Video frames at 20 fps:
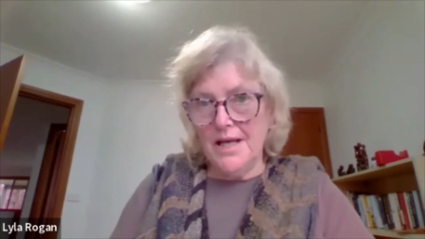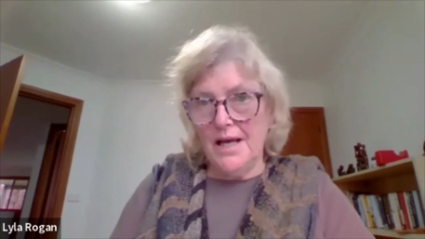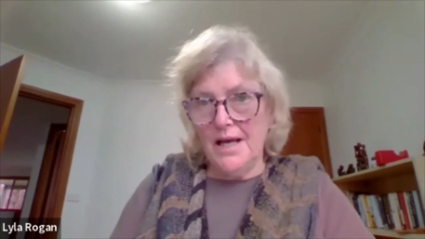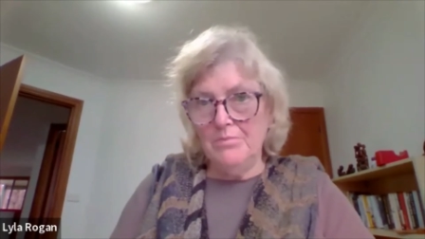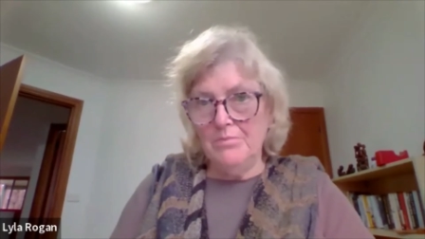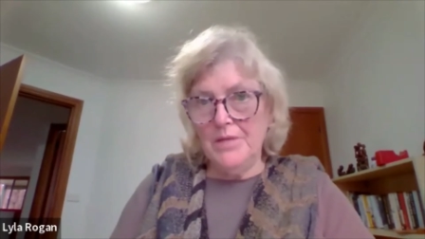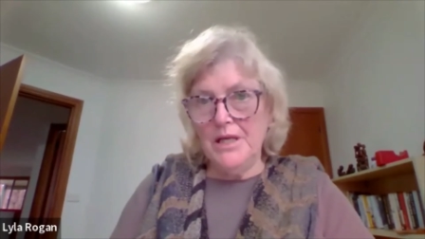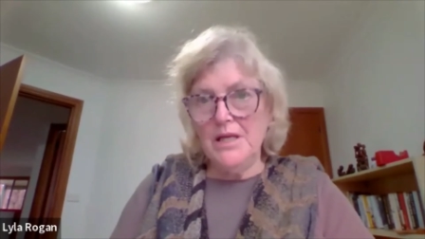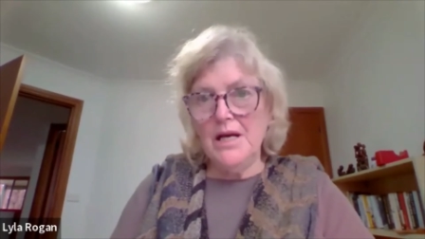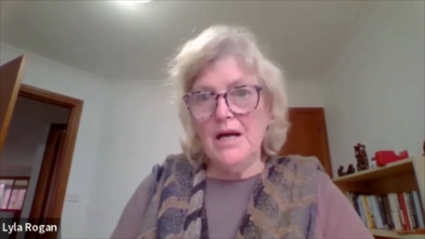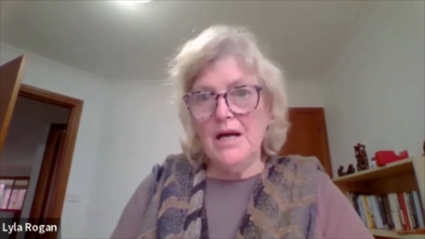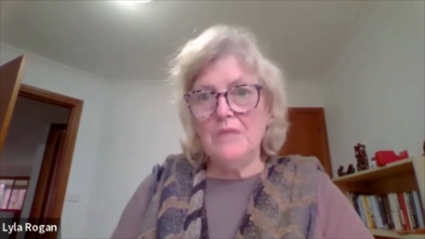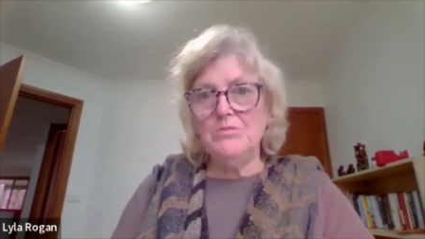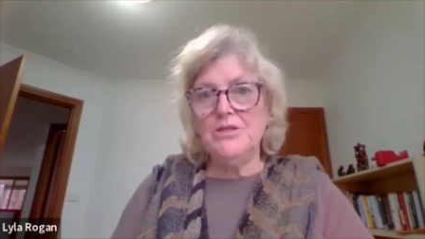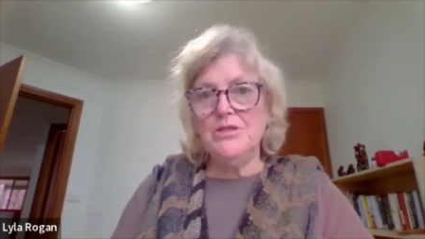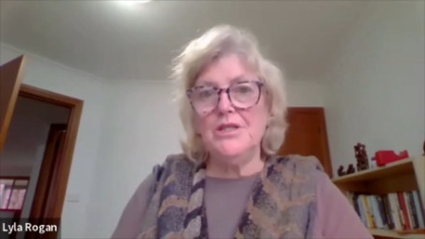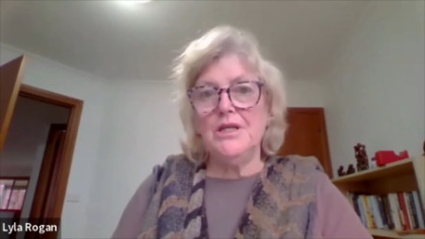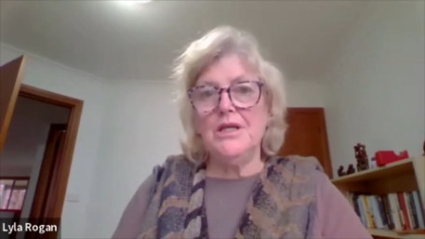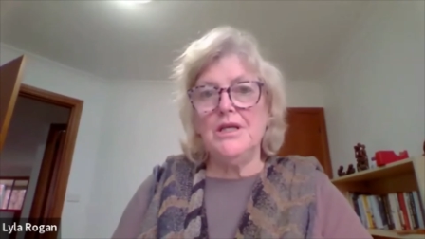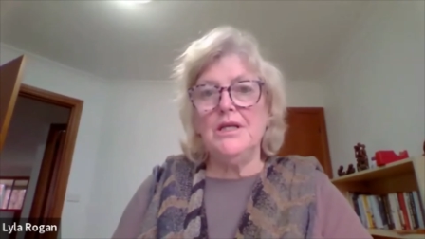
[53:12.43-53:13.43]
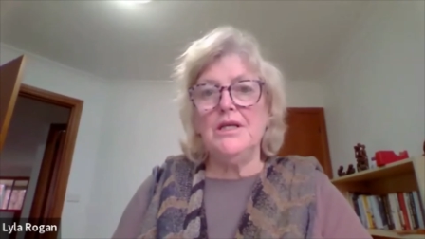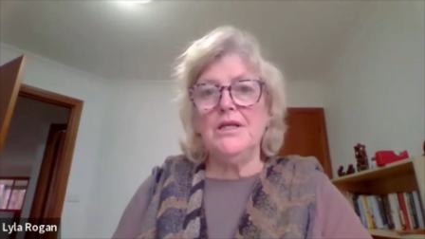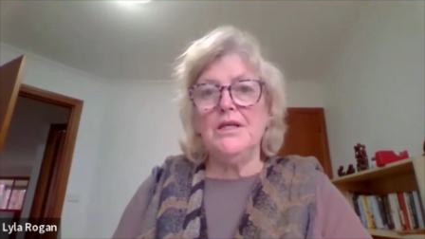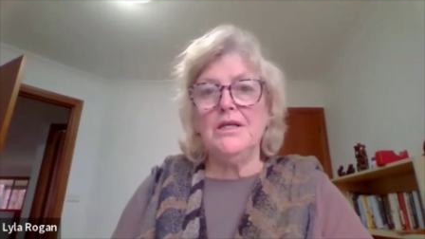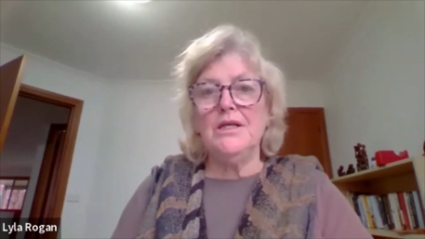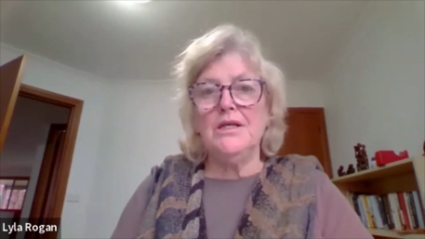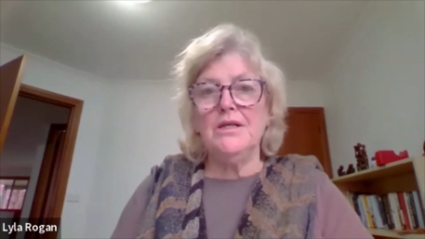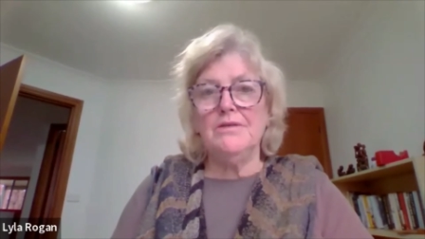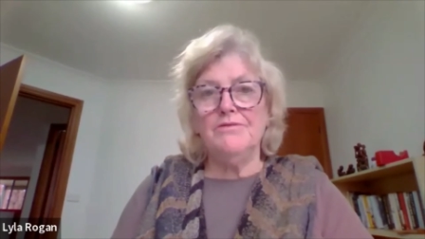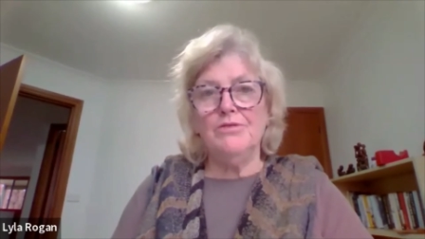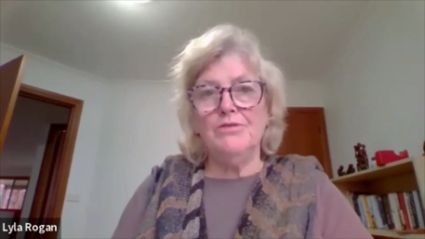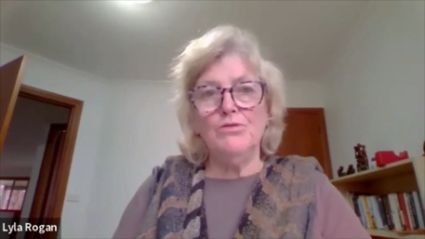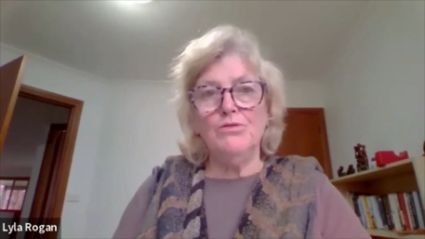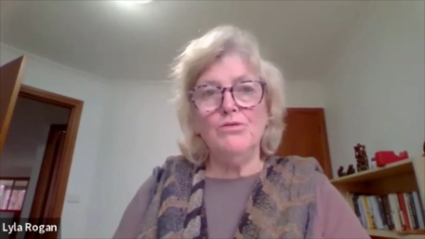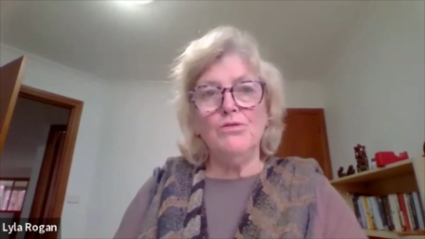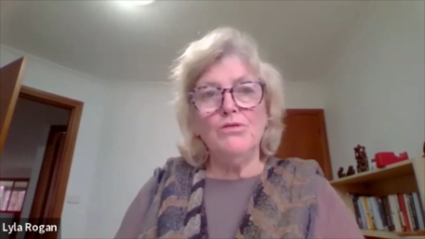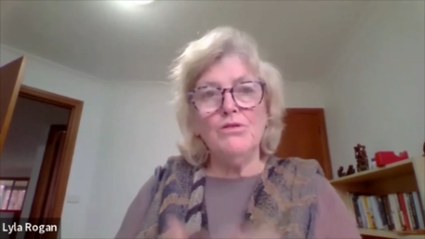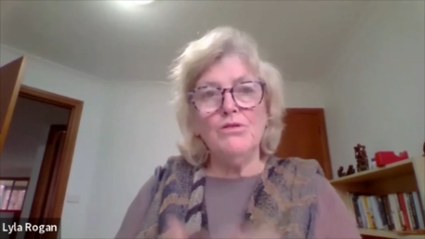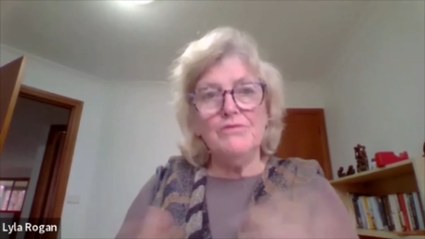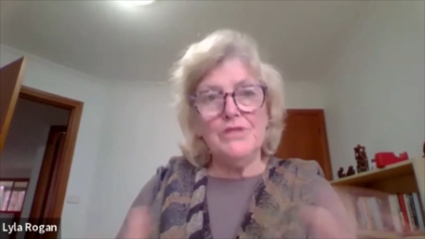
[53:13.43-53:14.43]
and being able to hear, for
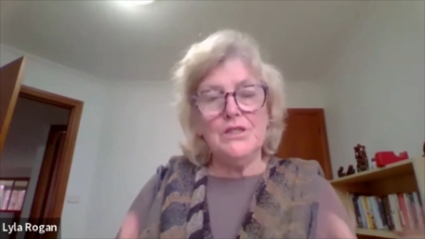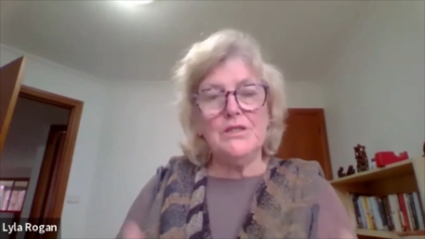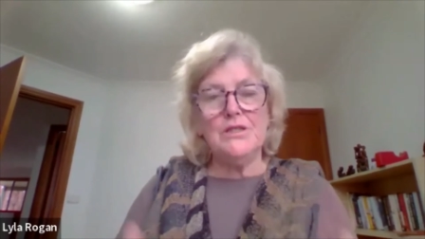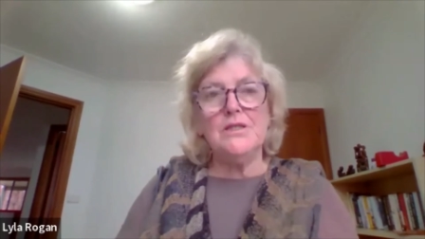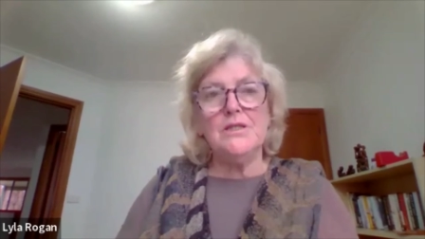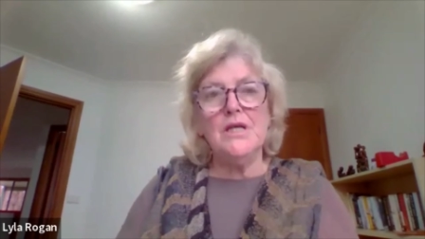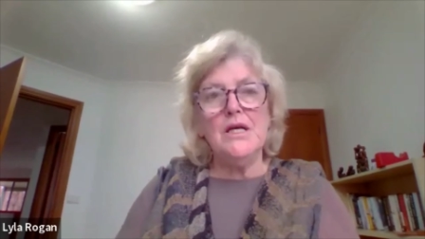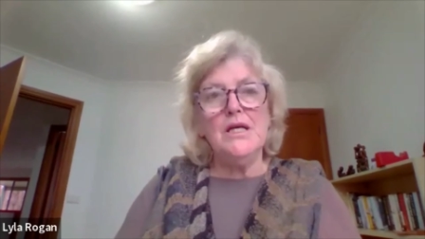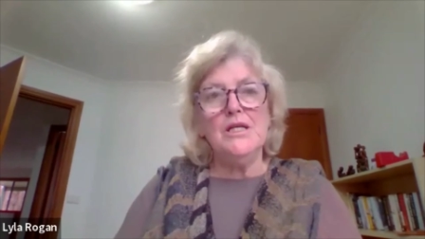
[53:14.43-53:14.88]
all of us